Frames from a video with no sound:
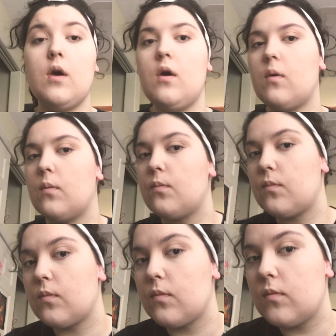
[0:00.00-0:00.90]
Oh,
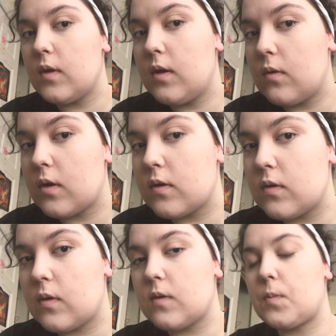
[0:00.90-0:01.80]
and you can
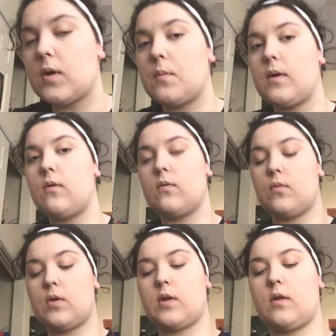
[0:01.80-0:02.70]
also do this part to make you
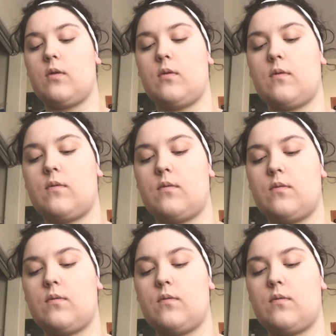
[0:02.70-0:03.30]
look like you're